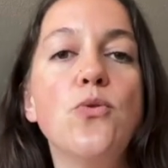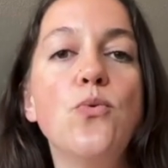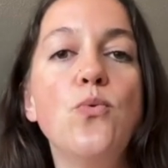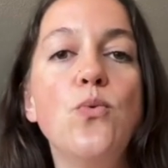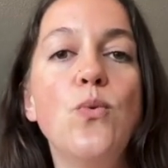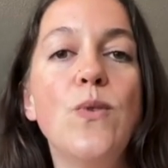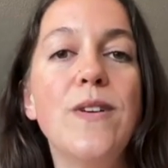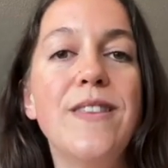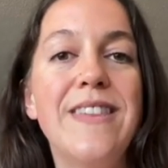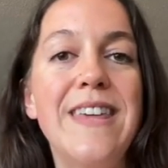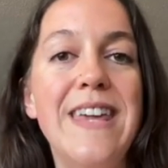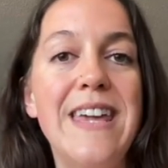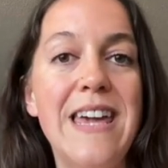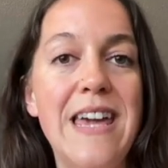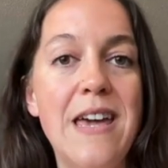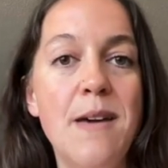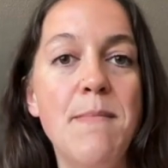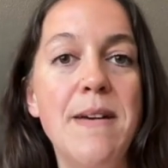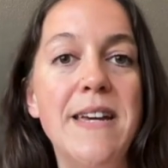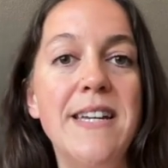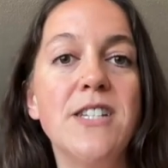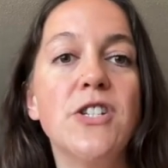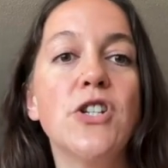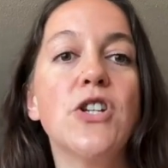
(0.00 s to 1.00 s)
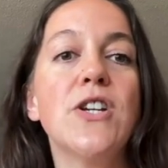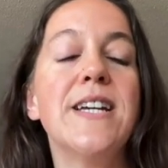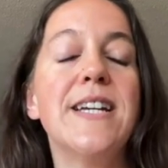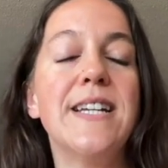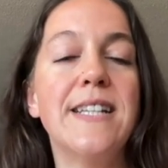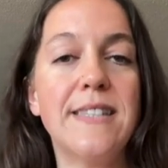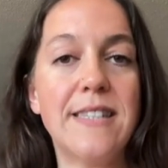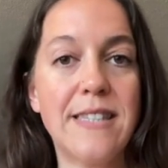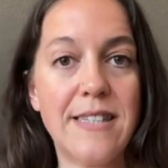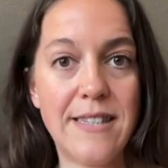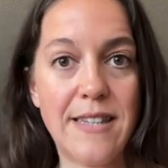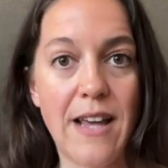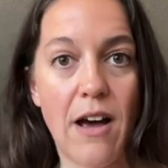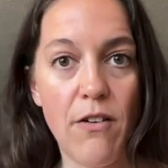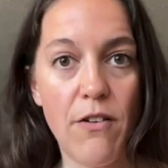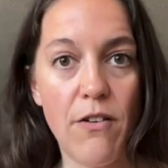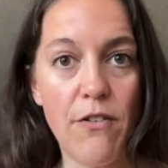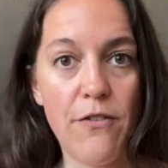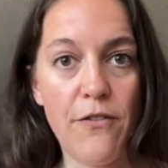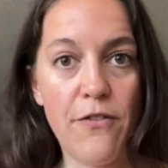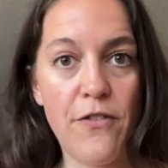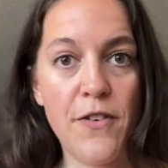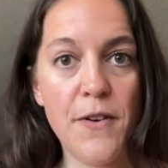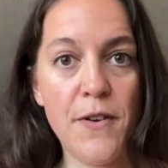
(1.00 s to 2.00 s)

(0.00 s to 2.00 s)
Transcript: to the image itself.